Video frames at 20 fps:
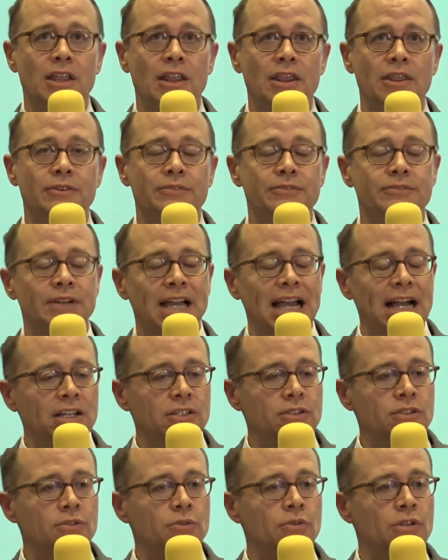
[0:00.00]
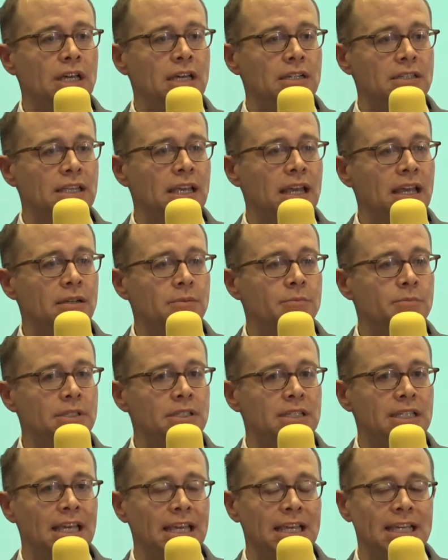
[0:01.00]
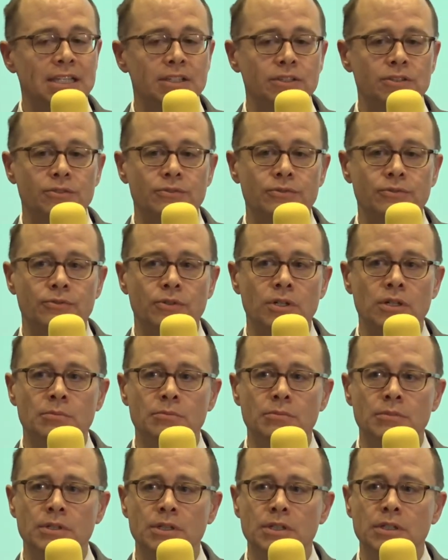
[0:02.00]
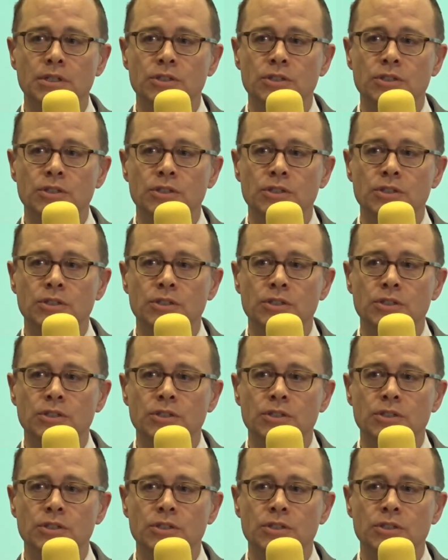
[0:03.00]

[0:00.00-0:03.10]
the value that can be gained from